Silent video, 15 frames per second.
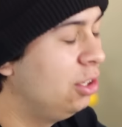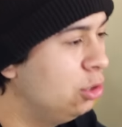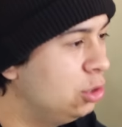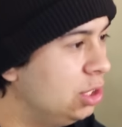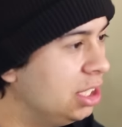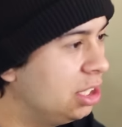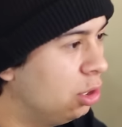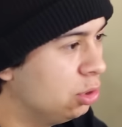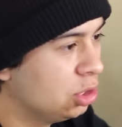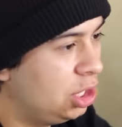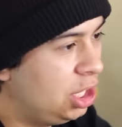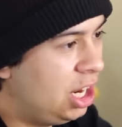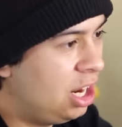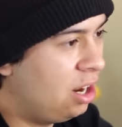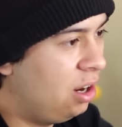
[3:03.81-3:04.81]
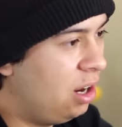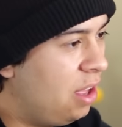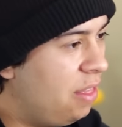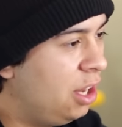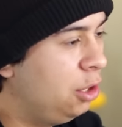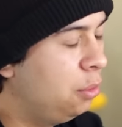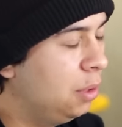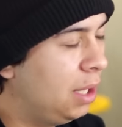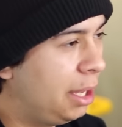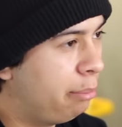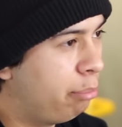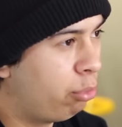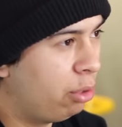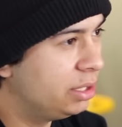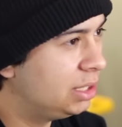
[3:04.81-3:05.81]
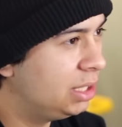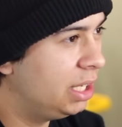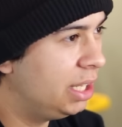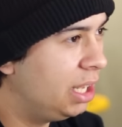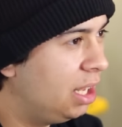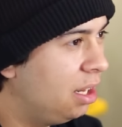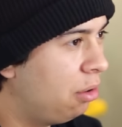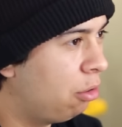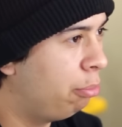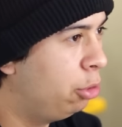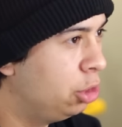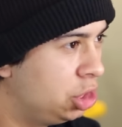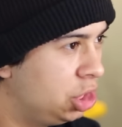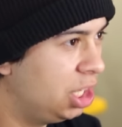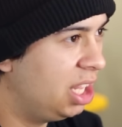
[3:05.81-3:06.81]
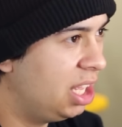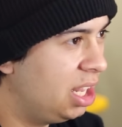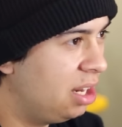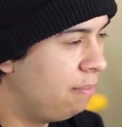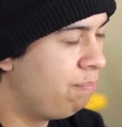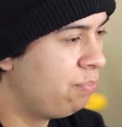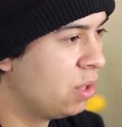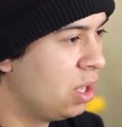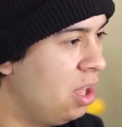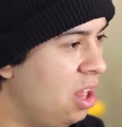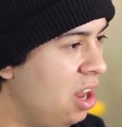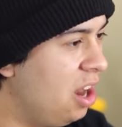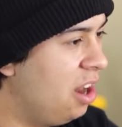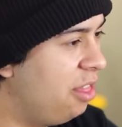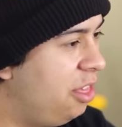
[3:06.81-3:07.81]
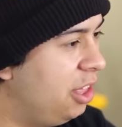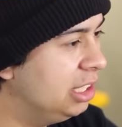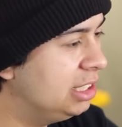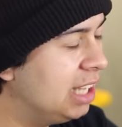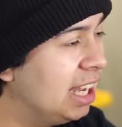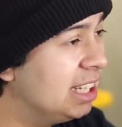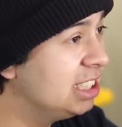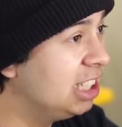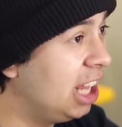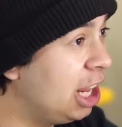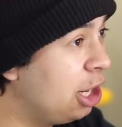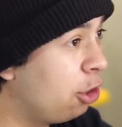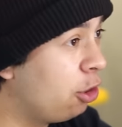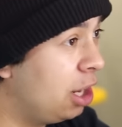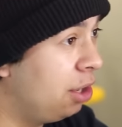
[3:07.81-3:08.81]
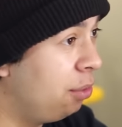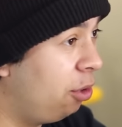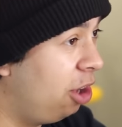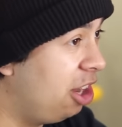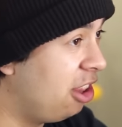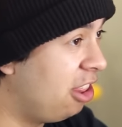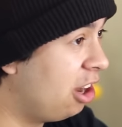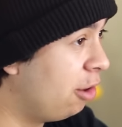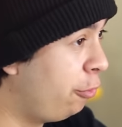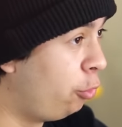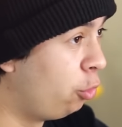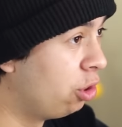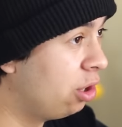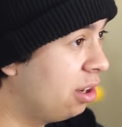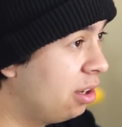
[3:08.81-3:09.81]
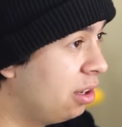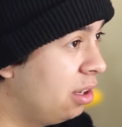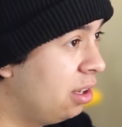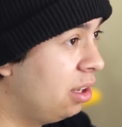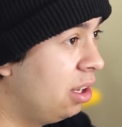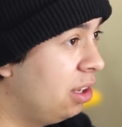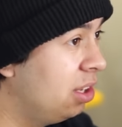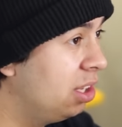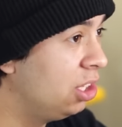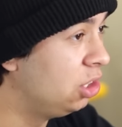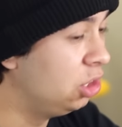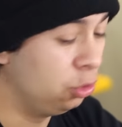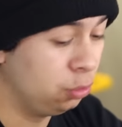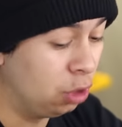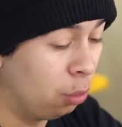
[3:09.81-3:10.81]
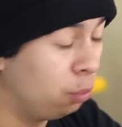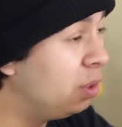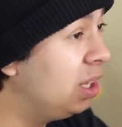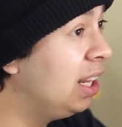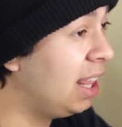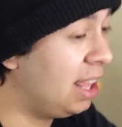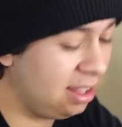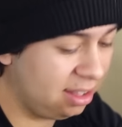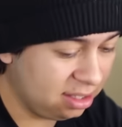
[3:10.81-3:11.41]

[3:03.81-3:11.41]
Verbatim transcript: Usually it goes on here and then you would like press it in or push it in. This has an integrated one, therefore you don't need it.